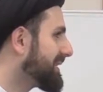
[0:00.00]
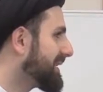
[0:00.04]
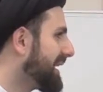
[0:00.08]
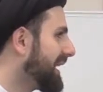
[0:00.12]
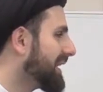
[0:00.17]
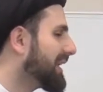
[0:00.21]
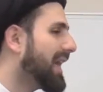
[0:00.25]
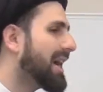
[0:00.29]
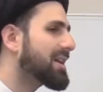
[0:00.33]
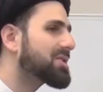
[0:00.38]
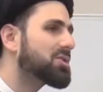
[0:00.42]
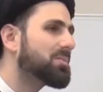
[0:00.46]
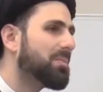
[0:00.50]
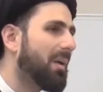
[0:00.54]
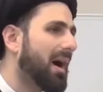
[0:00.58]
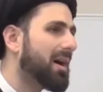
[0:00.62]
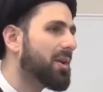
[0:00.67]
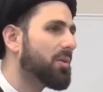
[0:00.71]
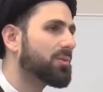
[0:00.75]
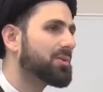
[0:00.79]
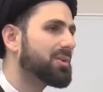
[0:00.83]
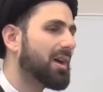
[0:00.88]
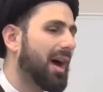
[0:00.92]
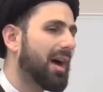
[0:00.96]
Allah
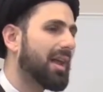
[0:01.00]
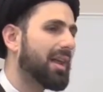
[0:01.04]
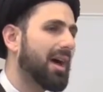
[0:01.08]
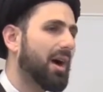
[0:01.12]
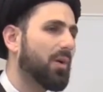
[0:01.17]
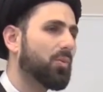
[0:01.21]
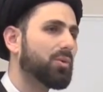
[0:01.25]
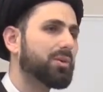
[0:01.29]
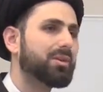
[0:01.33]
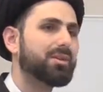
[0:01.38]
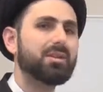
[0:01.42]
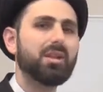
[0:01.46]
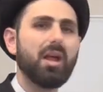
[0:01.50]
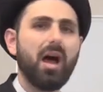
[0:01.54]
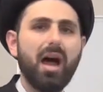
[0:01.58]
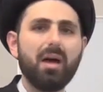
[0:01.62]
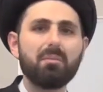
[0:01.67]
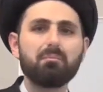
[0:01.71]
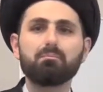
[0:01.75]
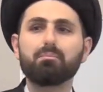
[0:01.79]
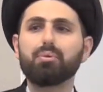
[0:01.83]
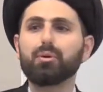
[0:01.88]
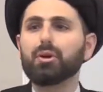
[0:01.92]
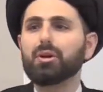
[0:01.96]
subhanahu wa ta'ala would
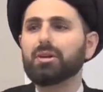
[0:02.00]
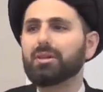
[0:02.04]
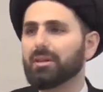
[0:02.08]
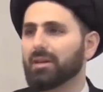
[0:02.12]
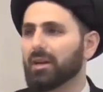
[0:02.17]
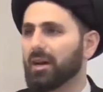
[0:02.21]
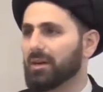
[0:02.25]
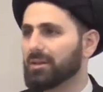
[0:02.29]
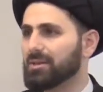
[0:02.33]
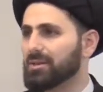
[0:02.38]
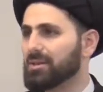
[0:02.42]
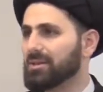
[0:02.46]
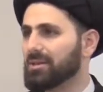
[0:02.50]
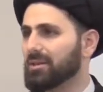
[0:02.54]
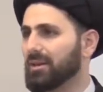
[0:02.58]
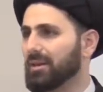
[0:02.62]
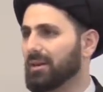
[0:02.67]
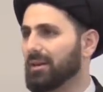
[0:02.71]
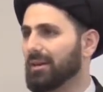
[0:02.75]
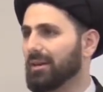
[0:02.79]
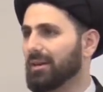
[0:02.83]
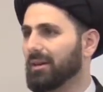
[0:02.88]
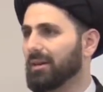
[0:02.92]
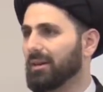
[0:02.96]
not burden us
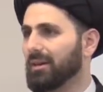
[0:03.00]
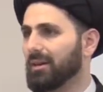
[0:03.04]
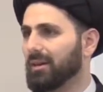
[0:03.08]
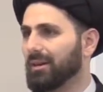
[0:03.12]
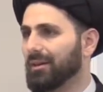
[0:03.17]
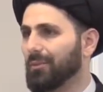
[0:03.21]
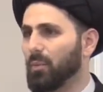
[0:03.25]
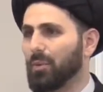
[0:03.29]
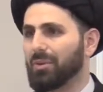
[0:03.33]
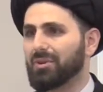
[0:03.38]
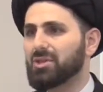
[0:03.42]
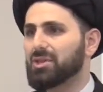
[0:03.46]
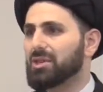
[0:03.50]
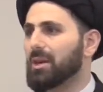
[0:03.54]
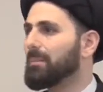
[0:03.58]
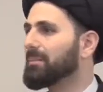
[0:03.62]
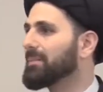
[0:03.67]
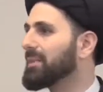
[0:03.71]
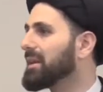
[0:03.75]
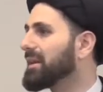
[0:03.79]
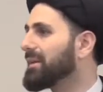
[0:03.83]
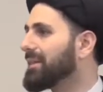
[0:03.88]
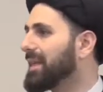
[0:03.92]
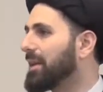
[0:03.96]
with
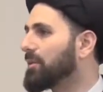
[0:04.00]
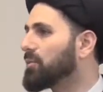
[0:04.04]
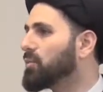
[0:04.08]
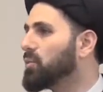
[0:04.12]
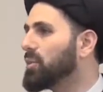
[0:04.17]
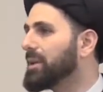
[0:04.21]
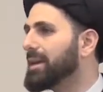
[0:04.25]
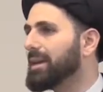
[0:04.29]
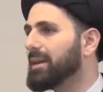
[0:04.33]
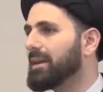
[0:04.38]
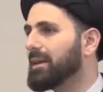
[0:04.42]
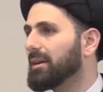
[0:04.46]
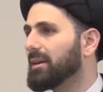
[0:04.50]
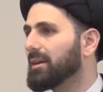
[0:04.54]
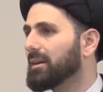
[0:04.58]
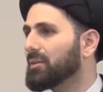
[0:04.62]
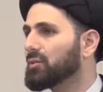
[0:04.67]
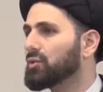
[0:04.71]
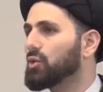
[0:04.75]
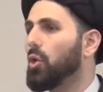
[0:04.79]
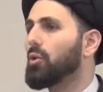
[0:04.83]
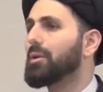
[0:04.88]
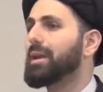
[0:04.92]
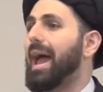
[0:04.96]
something that we
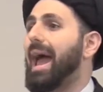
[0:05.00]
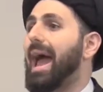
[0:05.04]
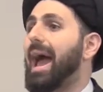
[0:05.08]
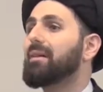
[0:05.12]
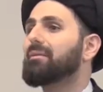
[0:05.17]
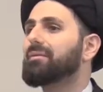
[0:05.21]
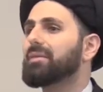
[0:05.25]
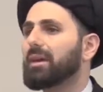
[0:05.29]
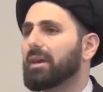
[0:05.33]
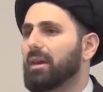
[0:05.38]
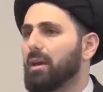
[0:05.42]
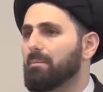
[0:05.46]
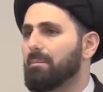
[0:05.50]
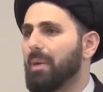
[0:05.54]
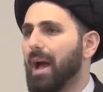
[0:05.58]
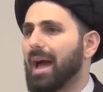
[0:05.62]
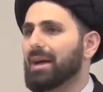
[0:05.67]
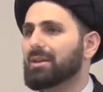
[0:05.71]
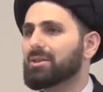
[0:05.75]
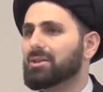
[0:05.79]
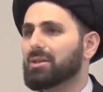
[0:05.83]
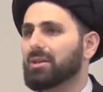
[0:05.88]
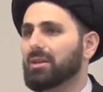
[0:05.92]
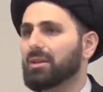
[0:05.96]
don't have the
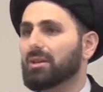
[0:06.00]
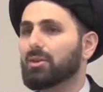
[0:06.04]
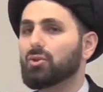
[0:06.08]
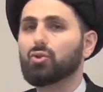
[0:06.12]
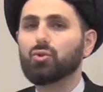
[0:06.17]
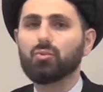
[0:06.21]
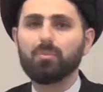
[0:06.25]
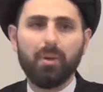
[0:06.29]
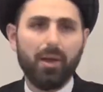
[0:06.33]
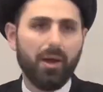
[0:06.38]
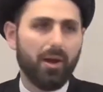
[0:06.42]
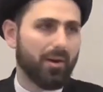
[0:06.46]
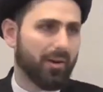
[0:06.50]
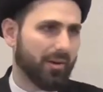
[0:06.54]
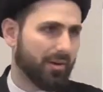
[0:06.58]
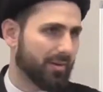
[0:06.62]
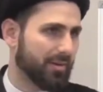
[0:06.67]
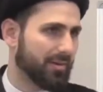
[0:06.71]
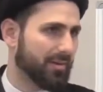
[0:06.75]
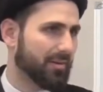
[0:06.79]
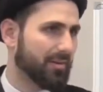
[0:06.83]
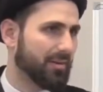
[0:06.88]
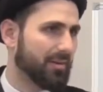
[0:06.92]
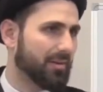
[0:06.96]
capacity to bear.
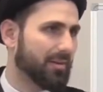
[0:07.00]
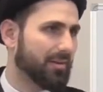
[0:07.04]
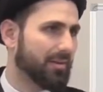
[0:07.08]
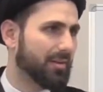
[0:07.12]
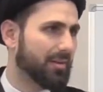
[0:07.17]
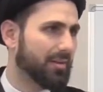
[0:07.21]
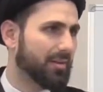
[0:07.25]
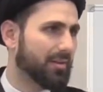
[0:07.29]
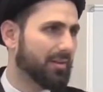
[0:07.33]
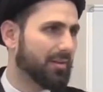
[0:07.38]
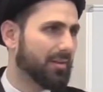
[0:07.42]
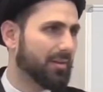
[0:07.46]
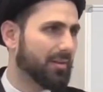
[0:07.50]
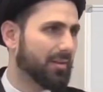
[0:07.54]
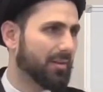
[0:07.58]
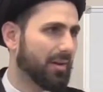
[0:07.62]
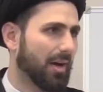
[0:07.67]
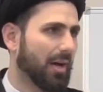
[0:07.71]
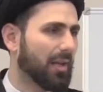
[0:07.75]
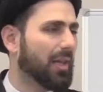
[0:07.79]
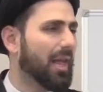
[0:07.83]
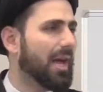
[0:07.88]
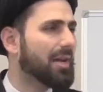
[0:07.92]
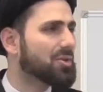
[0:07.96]

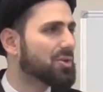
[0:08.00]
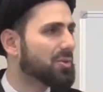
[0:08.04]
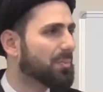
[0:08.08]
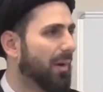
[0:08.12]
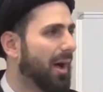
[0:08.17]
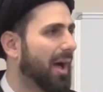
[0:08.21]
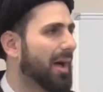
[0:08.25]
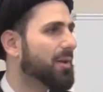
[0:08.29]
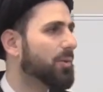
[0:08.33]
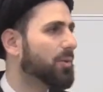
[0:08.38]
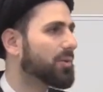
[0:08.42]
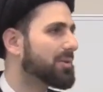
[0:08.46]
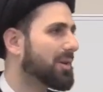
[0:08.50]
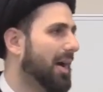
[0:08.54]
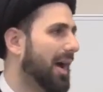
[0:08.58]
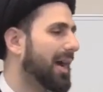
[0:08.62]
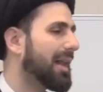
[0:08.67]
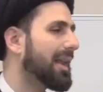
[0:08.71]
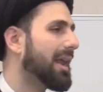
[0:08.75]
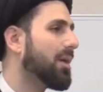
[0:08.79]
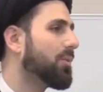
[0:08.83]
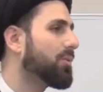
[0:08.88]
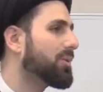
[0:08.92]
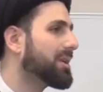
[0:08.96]
Allah subhanahu wa
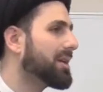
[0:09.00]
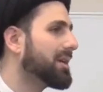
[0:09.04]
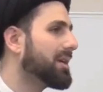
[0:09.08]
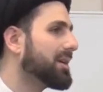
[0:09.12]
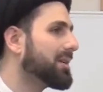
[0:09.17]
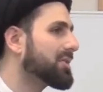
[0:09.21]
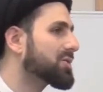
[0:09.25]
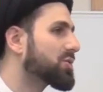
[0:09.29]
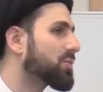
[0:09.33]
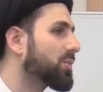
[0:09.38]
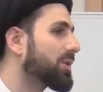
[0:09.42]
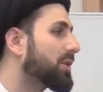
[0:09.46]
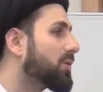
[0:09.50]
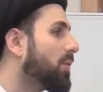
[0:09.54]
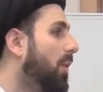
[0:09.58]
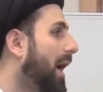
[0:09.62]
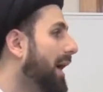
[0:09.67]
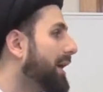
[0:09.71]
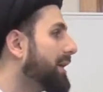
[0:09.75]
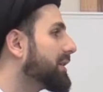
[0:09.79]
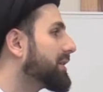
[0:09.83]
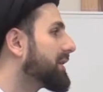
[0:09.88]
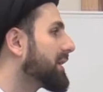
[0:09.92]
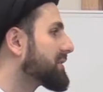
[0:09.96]
ta'ala, when He has
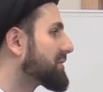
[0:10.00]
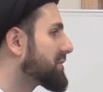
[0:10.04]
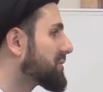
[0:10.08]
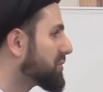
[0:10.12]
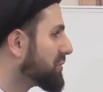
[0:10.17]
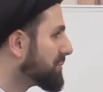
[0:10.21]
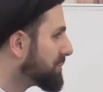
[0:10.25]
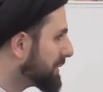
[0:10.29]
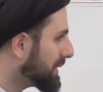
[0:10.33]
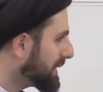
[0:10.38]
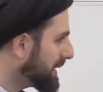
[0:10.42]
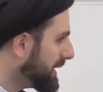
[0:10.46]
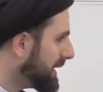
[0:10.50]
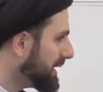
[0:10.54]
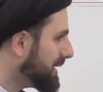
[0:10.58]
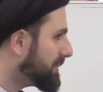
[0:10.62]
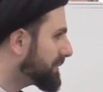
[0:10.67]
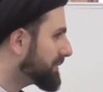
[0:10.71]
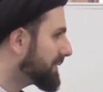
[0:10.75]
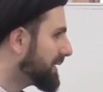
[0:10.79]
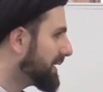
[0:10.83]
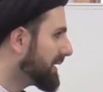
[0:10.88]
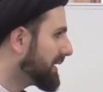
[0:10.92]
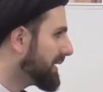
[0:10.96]
required us to
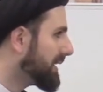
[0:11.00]
believe